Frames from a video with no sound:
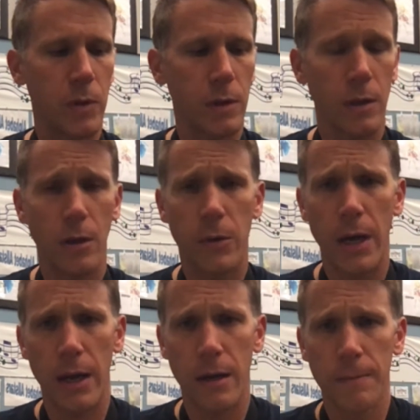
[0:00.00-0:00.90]

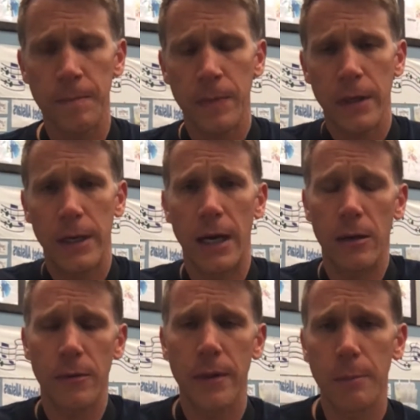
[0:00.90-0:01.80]
Okay. Now,
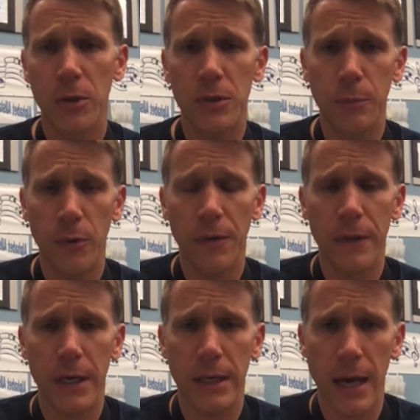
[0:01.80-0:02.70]
the most important thing
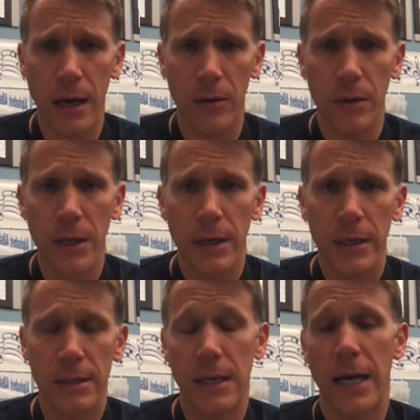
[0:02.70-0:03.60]
now is
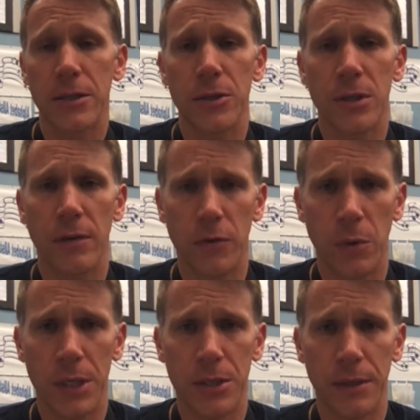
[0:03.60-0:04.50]
to ask yourself a
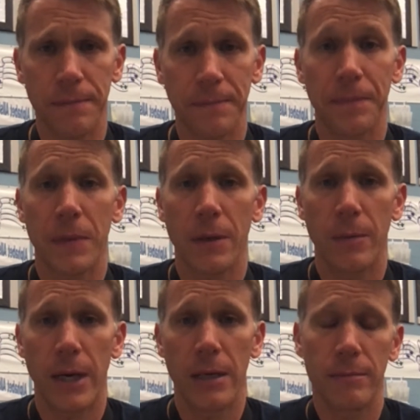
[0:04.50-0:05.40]
question,
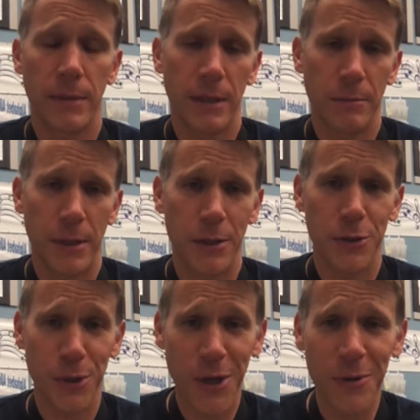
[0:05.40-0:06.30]
right? And you should
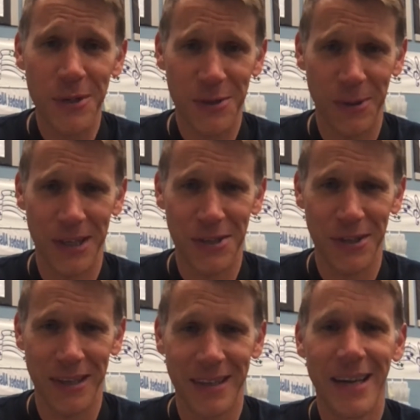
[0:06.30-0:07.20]
know this question.
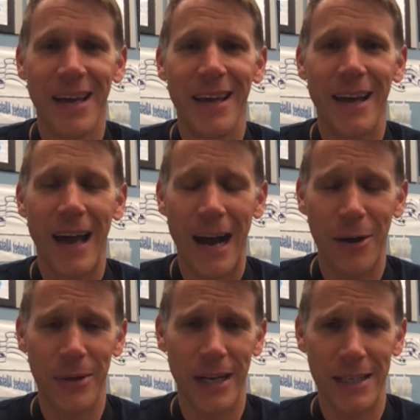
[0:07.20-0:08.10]
How did
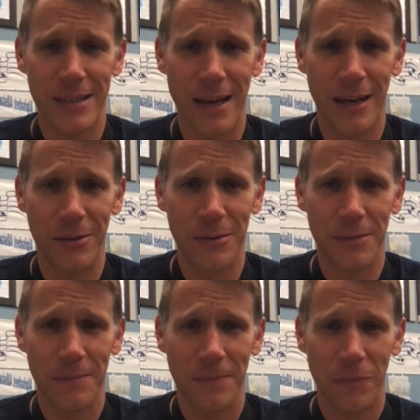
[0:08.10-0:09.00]
I sound?
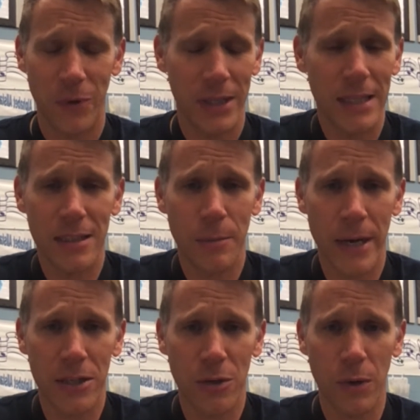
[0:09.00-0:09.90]
All right, that's the
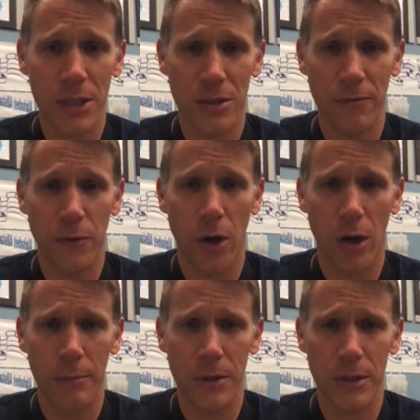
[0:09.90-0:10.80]
magic question for all
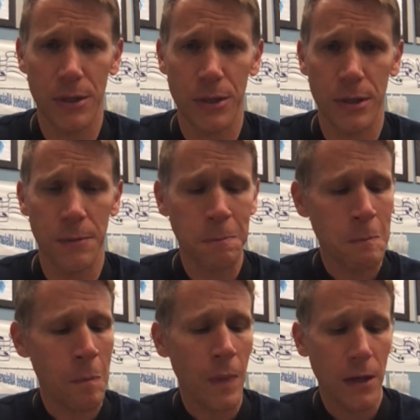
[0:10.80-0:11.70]
musicians.
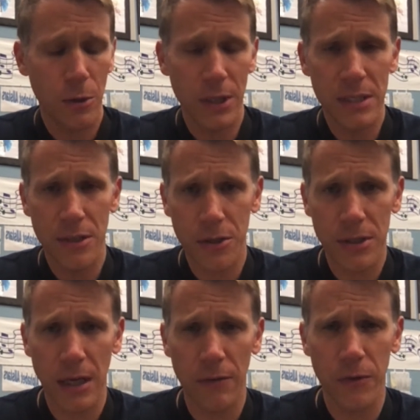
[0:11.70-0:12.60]
You listen to
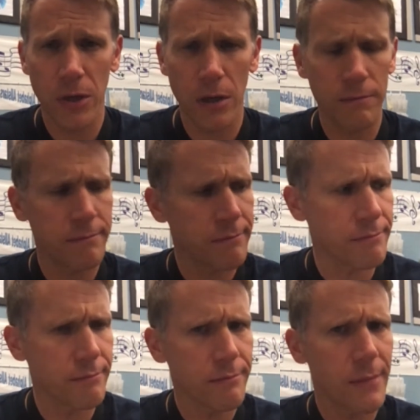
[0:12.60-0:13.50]
yourself, you go,
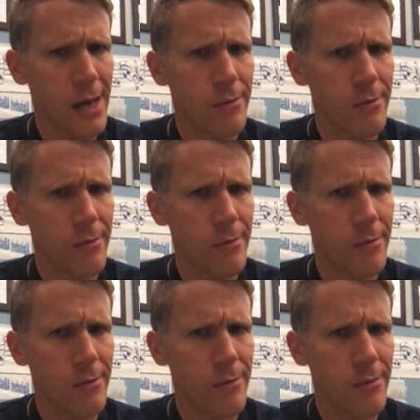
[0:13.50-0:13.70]
how was